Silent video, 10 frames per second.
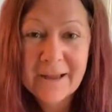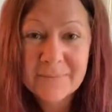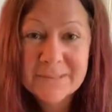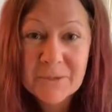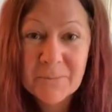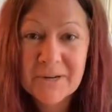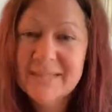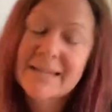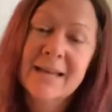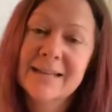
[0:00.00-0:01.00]
I'm super
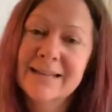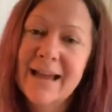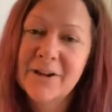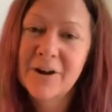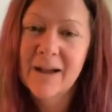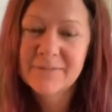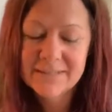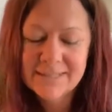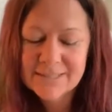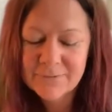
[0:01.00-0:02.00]
excited. I
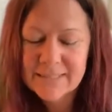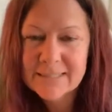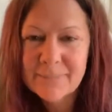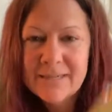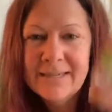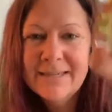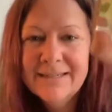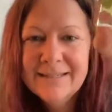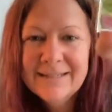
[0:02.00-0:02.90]
crafted this recipe.